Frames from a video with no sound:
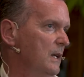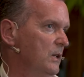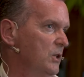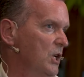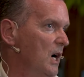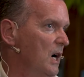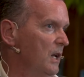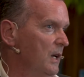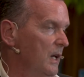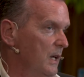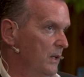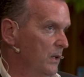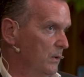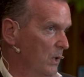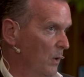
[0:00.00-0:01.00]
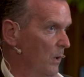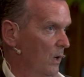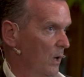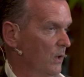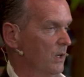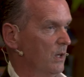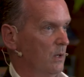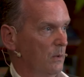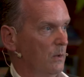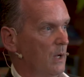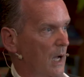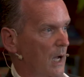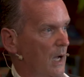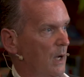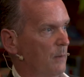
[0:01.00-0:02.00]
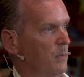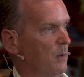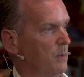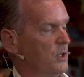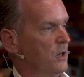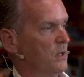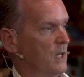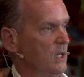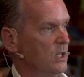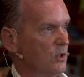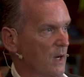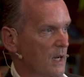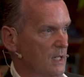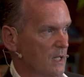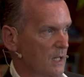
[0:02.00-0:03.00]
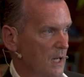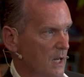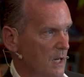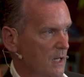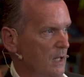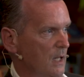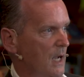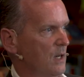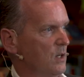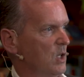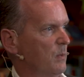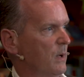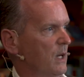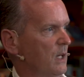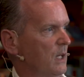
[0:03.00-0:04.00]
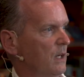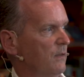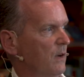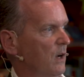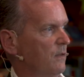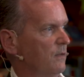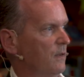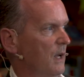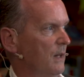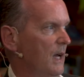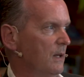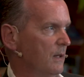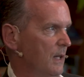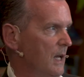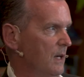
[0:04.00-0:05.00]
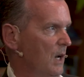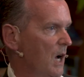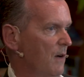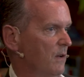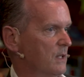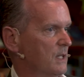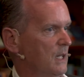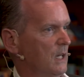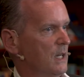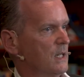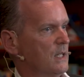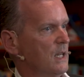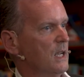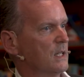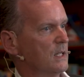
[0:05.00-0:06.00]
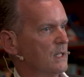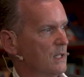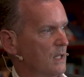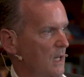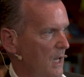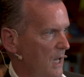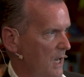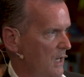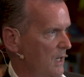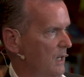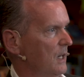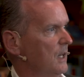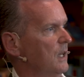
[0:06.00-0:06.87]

John, th there were other uh, publishers interested in The End or the Beginning of Love, and that, that novel still exists in